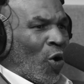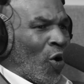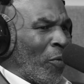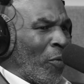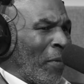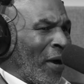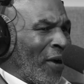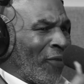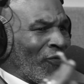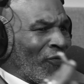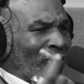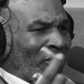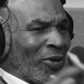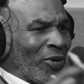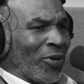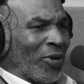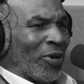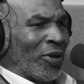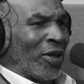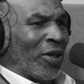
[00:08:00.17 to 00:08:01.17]
All my
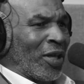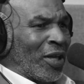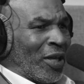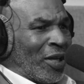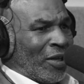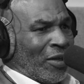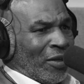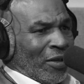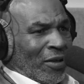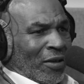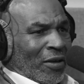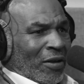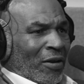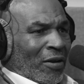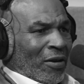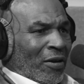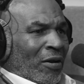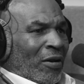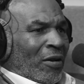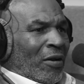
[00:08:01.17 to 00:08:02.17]
friends are there.
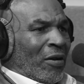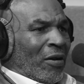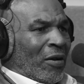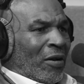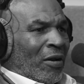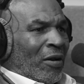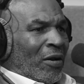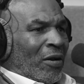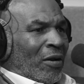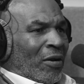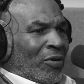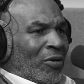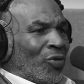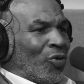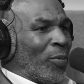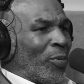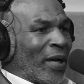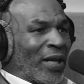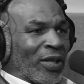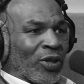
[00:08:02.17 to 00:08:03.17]

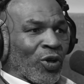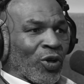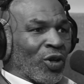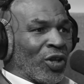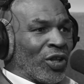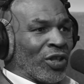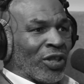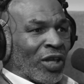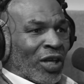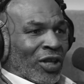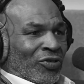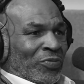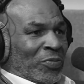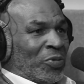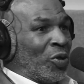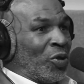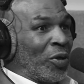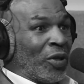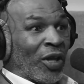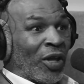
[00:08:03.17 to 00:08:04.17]
Nobody's gonna touch me.
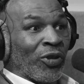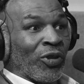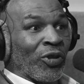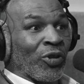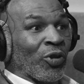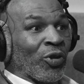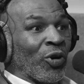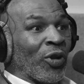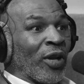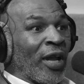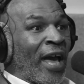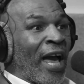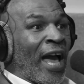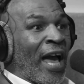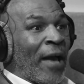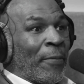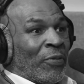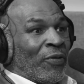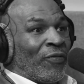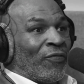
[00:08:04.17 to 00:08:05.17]
No, nothing's gonna
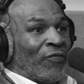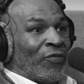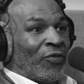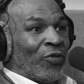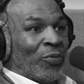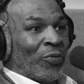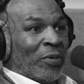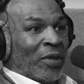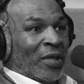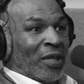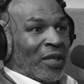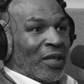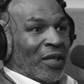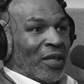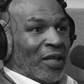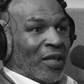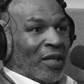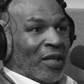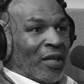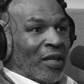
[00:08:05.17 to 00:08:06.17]
happen to me.
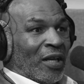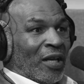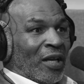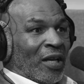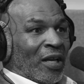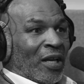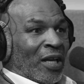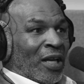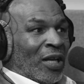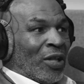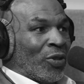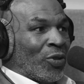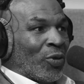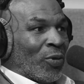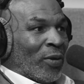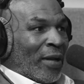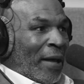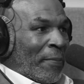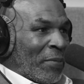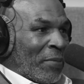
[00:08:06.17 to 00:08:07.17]
And
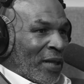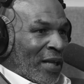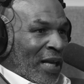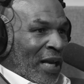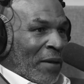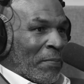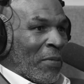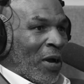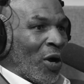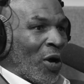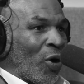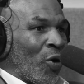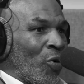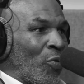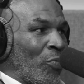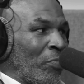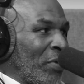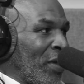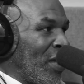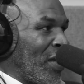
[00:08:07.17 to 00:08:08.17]
so that became my
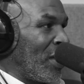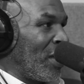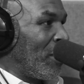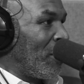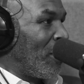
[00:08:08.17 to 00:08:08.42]
home, being